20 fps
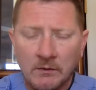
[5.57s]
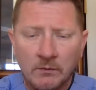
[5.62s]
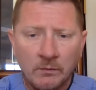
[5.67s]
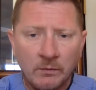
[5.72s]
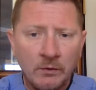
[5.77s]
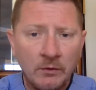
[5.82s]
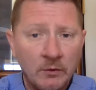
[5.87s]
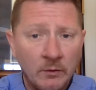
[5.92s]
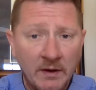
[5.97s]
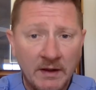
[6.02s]

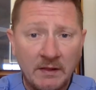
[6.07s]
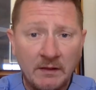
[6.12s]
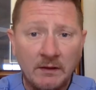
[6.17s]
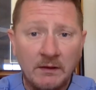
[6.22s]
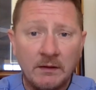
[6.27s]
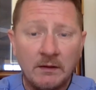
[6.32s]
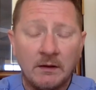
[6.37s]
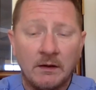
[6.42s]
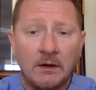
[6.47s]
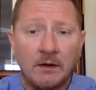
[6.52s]
Real
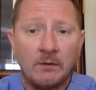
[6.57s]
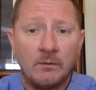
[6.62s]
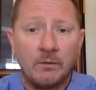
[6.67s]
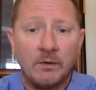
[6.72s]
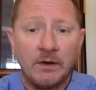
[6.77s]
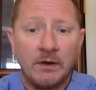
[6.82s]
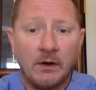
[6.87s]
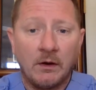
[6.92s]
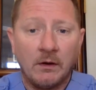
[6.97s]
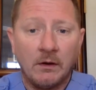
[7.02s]
quickly,
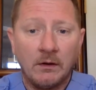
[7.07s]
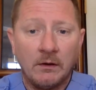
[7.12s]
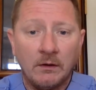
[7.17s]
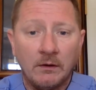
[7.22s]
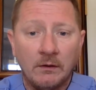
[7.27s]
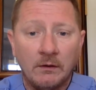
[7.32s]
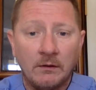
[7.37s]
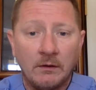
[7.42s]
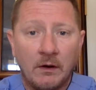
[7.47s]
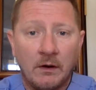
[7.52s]
we
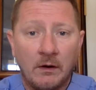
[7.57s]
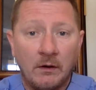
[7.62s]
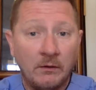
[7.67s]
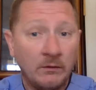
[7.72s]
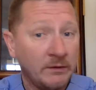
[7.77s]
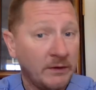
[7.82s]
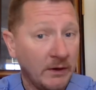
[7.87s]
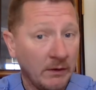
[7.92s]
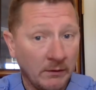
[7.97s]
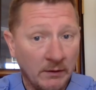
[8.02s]
are
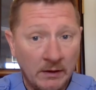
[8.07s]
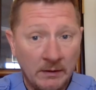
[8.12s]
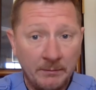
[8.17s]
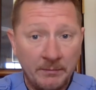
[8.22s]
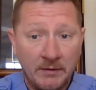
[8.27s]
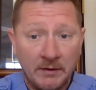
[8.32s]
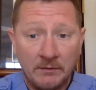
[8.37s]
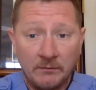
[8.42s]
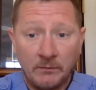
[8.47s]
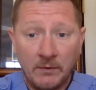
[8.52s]
all geared
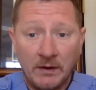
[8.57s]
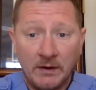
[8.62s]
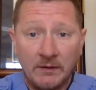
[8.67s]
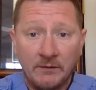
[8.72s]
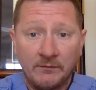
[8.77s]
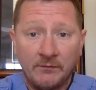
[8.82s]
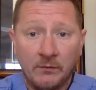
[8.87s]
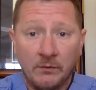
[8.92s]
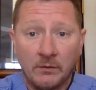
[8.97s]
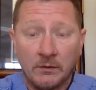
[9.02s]
up and ready
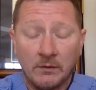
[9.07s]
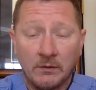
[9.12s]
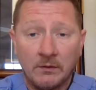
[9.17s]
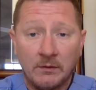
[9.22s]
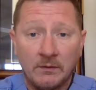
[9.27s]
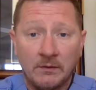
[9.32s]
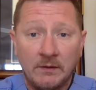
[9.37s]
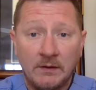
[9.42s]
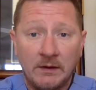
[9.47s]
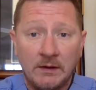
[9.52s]

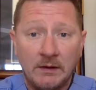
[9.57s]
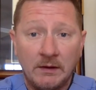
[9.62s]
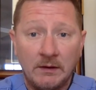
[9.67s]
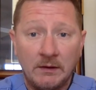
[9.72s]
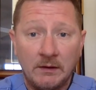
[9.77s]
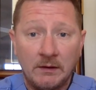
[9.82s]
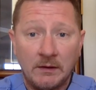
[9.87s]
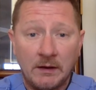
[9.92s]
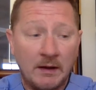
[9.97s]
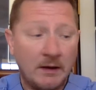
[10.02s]
for
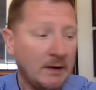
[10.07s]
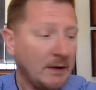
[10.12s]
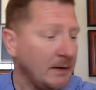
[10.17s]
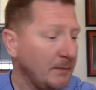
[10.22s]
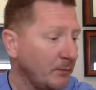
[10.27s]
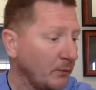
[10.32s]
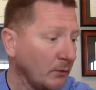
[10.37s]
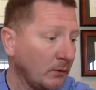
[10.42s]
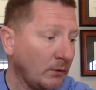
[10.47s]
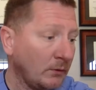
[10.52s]
the
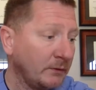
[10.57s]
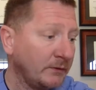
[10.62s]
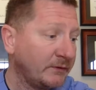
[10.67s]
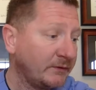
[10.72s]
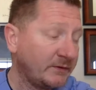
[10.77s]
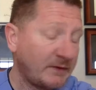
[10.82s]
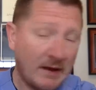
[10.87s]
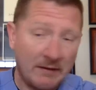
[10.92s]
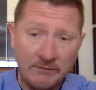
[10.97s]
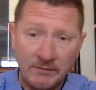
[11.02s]
April
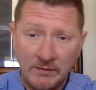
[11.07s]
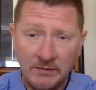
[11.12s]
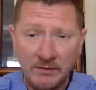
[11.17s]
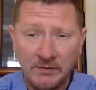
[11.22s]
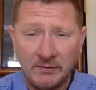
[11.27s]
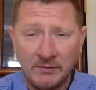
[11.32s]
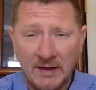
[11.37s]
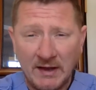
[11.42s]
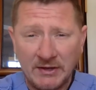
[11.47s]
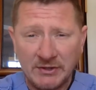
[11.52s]

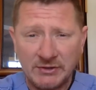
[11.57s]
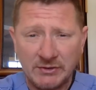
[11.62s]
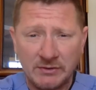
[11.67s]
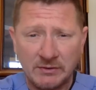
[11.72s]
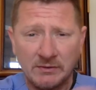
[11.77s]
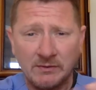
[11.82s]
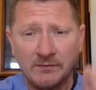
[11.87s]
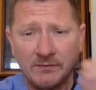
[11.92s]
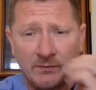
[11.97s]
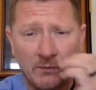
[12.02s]
7th
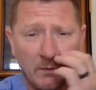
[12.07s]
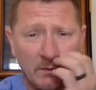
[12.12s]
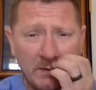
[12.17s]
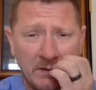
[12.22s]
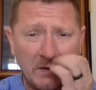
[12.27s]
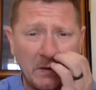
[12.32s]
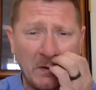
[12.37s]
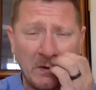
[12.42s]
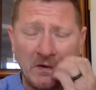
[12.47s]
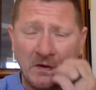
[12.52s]
lecture for the
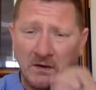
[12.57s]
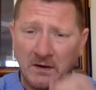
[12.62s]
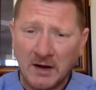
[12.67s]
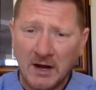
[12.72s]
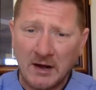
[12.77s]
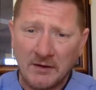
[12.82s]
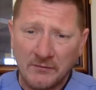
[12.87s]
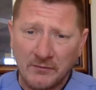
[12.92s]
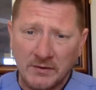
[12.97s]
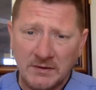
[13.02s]
NARA
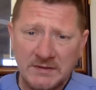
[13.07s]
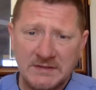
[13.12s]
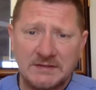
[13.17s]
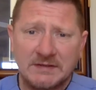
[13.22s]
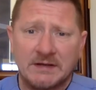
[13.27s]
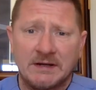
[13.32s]
conference.